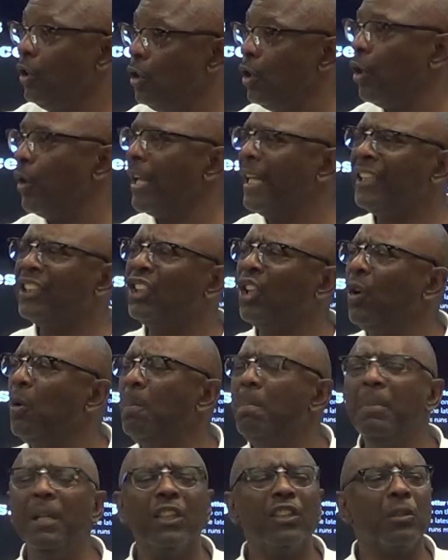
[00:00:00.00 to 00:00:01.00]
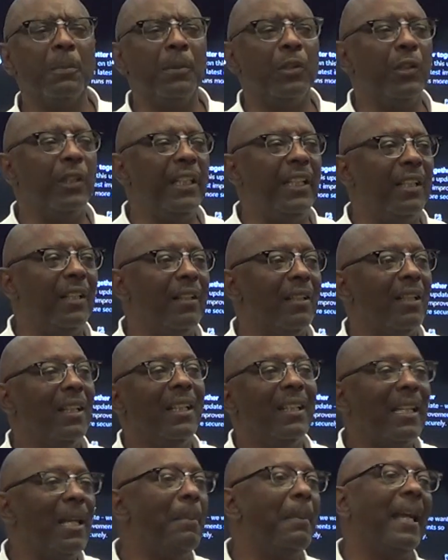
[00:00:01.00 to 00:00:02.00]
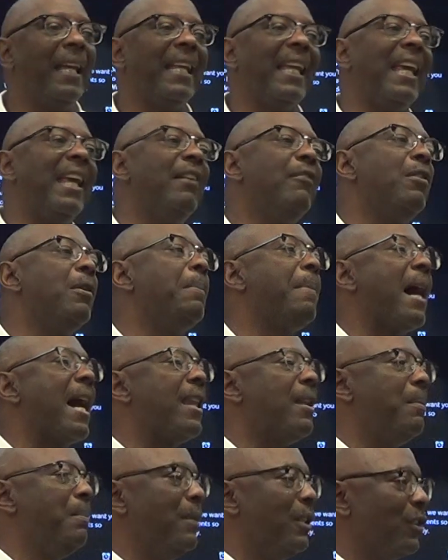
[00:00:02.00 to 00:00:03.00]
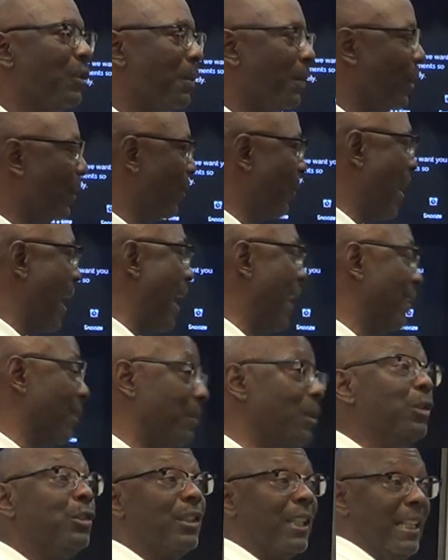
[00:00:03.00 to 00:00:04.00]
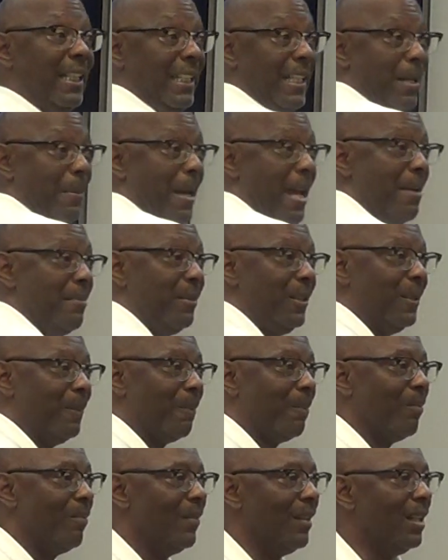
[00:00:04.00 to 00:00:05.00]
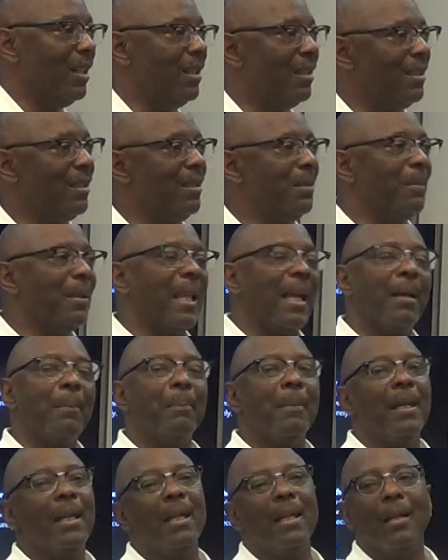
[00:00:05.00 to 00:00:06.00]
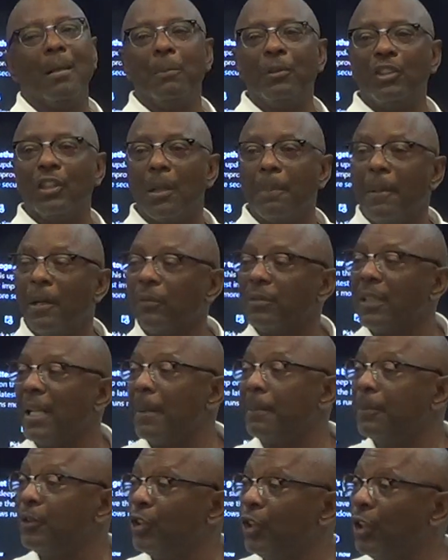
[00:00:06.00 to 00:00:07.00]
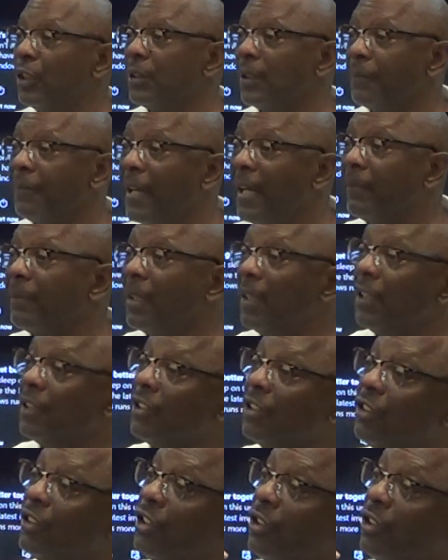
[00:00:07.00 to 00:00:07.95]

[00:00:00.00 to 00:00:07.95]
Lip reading: You know, they so miserable here, they make everybody miserable around them. You seen them, man? You be like, man, I'm going to jump off top of church if I have to listen